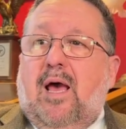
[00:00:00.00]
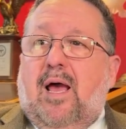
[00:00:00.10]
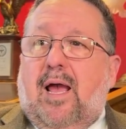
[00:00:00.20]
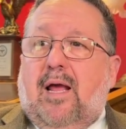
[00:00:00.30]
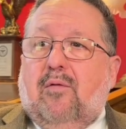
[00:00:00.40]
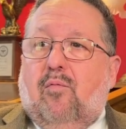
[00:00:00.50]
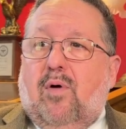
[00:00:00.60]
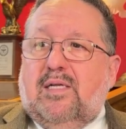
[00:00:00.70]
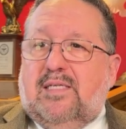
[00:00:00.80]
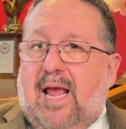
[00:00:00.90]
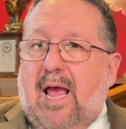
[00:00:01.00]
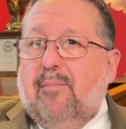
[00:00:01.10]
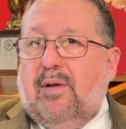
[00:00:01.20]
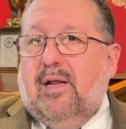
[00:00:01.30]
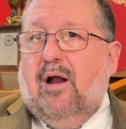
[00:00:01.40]
and what has
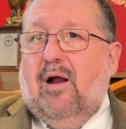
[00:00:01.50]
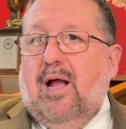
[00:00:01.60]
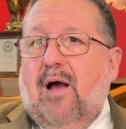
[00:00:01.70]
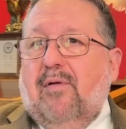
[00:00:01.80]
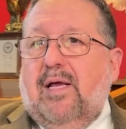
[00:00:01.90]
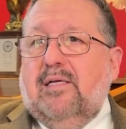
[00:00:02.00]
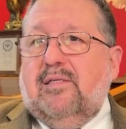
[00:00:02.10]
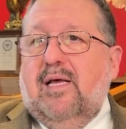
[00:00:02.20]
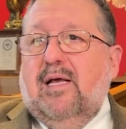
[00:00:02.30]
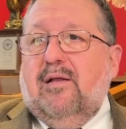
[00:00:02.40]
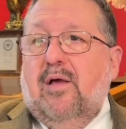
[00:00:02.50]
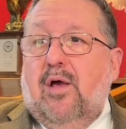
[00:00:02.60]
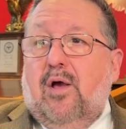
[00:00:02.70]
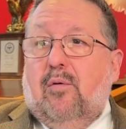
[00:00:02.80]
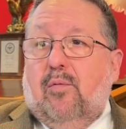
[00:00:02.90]
happened in our county is that
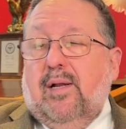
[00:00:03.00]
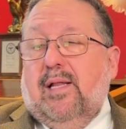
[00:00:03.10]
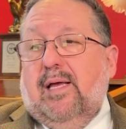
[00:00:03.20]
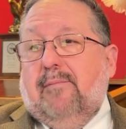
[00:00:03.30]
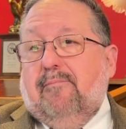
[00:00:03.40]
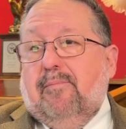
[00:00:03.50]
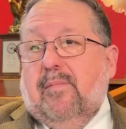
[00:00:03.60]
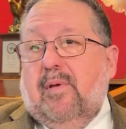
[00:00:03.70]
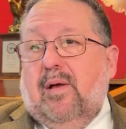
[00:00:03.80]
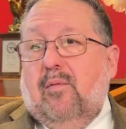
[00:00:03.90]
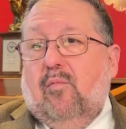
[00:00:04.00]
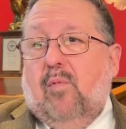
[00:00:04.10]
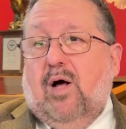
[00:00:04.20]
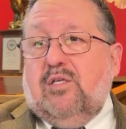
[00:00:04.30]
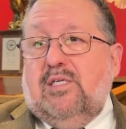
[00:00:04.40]
really,
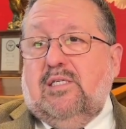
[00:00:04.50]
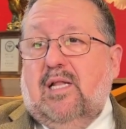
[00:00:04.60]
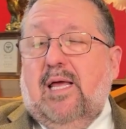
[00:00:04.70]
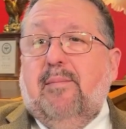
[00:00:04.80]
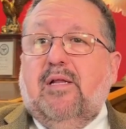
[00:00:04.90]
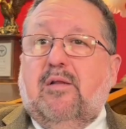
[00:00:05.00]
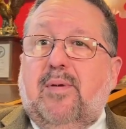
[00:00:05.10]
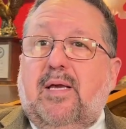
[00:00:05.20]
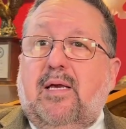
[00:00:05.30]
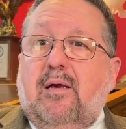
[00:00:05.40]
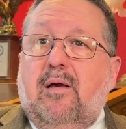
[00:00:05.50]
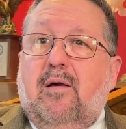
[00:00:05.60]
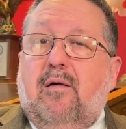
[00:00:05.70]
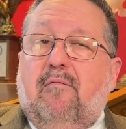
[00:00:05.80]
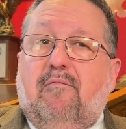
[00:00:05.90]
while she's claiming to be
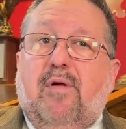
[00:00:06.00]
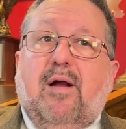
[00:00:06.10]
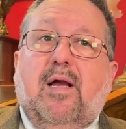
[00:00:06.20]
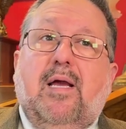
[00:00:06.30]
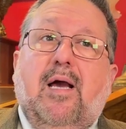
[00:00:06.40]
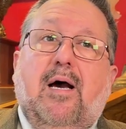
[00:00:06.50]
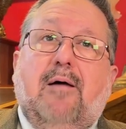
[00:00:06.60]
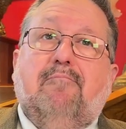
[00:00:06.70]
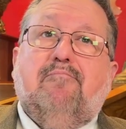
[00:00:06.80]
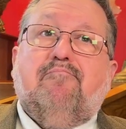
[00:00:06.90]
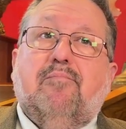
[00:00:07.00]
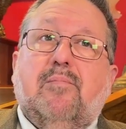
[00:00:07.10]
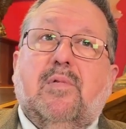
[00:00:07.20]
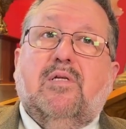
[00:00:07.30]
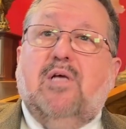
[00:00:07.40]
very
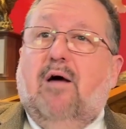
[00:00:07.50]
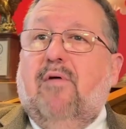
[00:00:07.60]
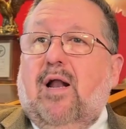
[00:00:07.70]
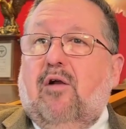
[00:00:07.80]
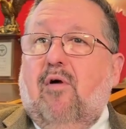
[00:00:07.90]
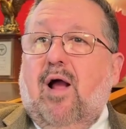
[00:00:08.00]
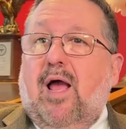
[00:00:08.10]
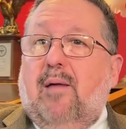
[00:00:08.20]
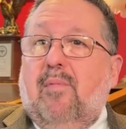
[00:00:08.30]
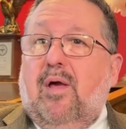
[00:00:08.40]
tough on crime,